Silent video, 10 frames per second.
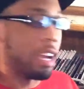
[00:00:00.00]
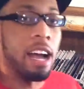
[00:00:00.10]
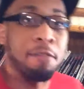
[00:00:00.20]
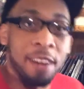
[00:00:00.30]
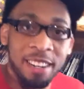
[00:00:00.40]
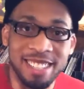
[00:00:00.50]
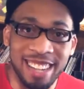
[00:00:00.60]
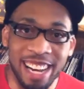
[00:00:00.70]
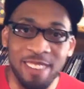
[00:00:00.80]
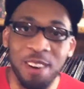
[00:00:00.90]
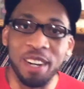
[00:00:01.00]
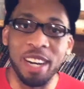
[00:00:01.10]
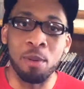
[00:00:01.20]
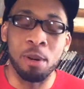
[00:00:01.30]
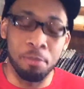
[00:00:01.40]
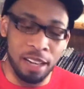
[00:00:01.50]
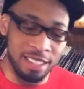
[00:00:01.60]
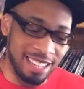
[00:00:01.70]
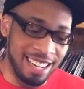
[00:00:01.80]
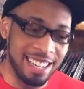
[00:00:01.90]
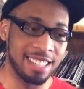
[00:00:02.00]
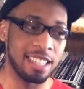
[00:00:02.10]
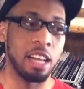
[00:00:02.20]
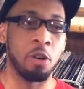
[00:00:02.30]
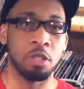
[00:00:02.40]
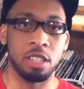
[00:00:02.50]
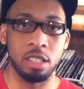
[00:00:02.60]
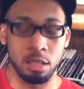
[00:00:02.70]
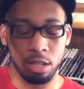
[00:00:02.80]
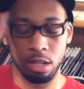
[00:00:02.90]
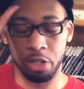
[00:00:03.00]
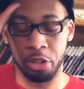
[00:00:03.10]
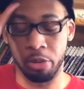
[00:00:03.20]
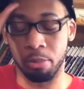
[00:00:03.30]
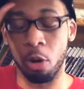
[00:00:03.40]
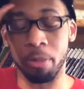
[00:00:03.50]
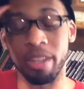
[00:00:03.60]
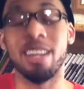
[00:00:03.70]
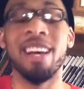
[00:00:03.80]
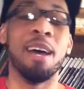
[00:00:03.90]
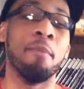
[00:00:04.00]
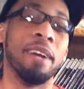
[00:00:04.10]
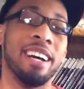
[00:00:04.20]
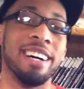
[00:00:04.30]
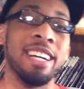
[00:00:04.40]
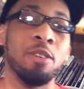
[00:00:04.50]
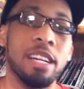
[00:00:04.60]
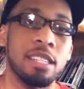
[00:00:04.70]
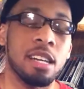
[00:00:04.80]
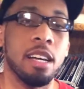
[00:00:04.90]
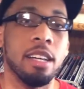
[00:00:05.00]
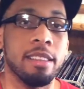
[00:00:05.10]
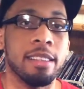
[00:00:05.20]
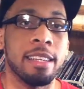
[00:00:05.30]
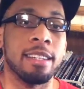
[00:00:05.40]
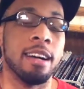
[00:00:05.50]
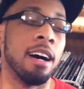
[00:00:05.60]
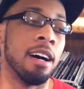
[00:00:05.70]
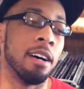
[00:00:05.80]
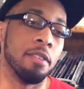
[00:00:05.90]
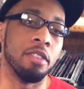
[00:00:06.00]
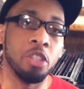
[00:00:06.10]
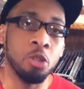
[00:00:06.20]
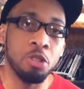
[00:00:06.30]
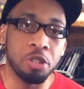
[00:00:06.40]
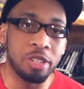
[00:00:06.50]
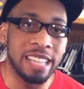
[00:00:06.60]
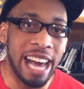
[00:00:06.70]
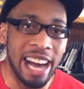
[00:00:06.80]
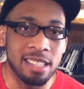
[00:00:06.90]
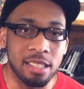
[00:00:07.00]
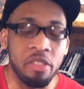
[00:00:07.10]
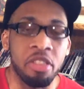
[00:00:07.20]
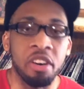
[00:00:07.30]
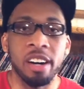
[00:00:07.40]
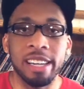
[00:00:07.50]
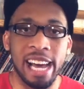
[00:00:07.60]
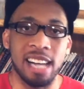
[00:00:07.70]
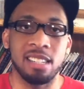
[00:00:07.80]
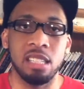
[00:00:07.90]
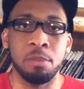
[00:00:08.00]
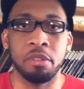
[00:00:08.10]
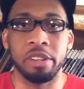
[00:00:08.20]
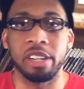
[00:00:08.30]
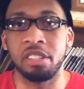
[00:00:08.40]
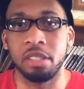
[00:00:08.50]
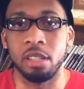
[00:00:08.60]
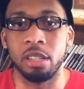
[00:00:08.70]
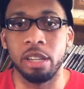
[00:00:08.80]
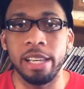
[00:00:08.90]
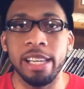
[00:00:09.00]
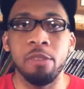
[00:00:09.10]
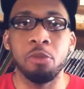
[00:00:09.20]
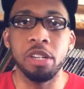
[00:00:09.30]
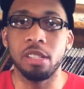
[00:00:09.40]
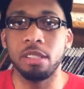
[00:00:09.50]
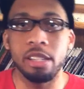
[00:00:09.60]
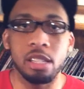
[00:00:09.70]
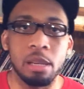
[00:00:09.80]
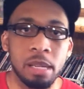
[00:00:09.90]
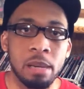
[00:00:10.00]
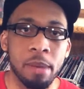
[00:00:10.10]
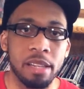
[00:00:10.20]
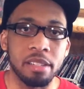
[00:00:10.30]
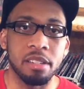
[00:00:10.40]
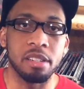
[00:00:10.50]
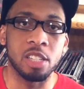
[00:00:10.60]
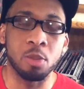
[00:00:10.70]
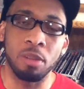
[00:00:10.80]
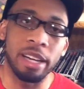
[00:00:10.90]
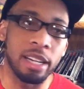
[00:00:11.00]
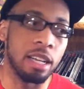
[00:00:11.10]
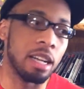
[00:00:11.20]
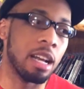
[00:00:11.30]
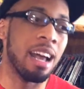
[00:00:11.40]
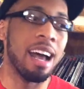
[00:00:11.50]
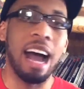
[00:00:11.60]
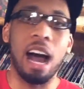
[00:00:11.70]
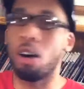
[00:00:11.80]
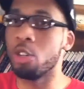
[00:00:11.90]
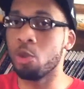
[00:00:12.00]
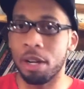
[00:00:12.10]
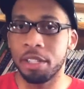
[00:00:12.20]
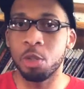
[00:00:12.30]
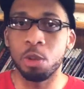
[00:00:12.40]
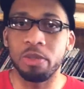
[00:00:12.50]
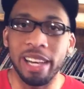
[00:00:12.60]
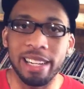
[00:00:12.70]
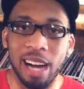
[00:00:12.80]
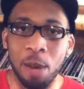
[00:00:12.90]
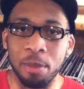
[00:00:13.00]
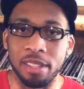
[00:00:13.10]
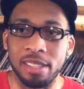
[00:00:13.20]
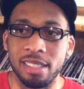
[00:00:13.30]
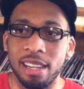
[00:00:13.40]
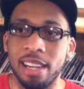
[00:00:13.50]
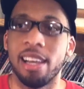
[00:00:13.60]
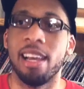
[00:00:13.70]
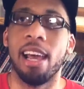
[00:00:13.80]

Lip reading: Okay, I found his name. Okay, apologize. That was a dirt moment. But anyways, the user the Ghastly Production, he recently sent me a message explaining how do I deal with hate comments,